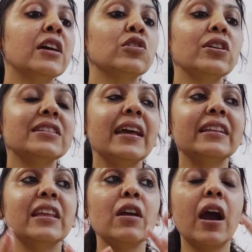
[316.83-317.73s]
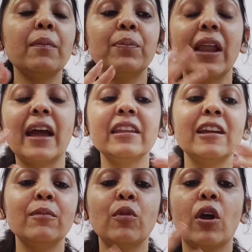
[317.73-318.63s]
So it's like they are
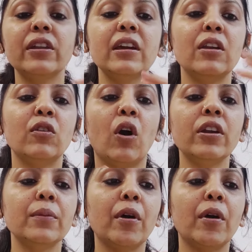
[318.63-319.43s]
planning and plotting a lot